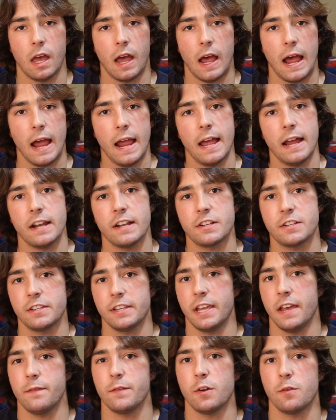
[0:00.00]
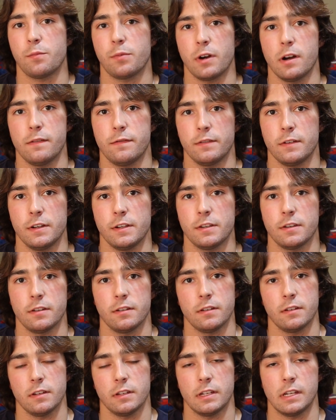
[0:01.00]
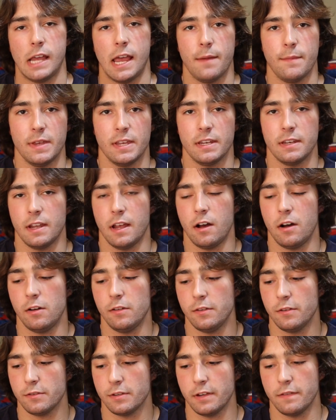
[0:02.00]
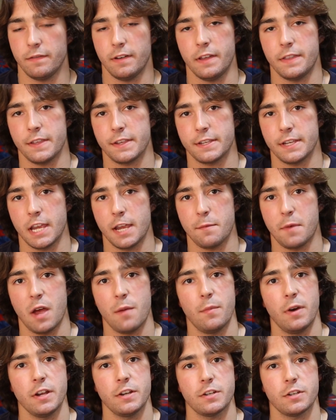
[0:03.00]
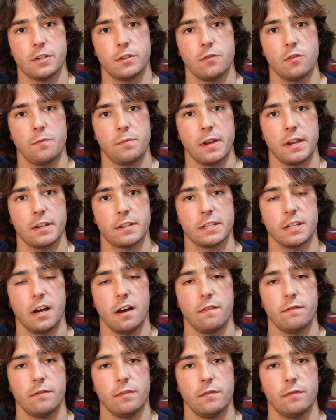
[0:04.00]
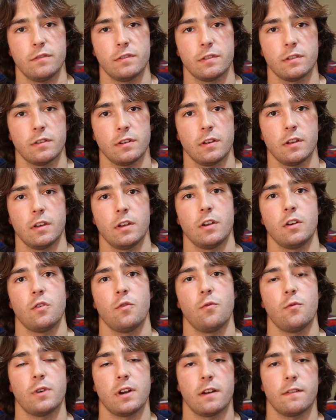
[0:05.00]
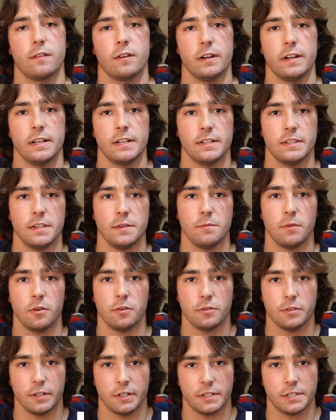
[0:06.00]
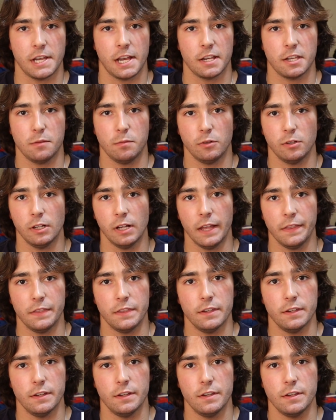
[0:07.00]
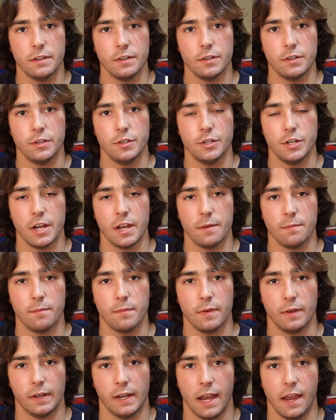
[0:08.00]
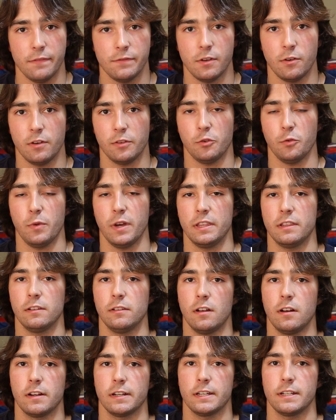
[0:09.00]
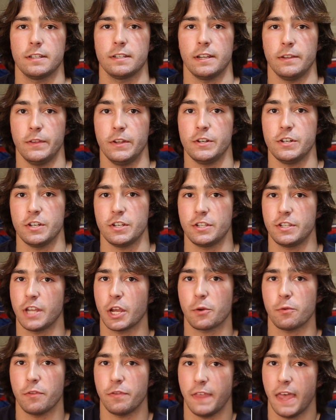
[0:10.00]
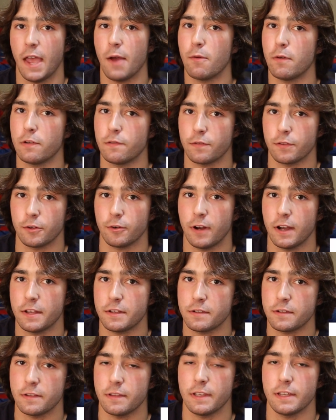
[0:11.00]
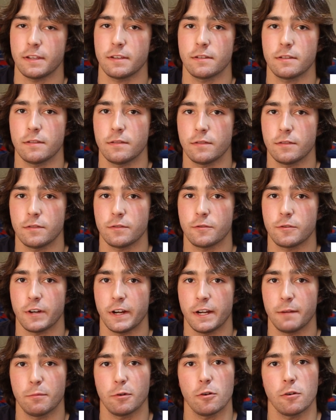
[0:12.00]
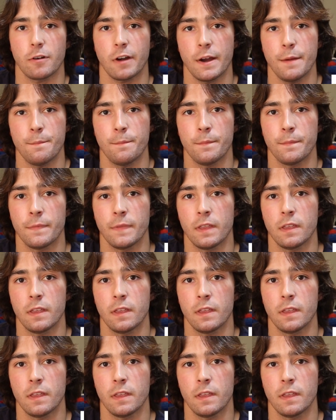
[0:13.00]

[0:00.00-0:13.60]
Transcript: I honestly have no preference. I mean, all those I find the same. I might just do it based off of whatever is the most accessible at the gym. I don't have to wait the longest, and then just stick with that one for the rest of this training program.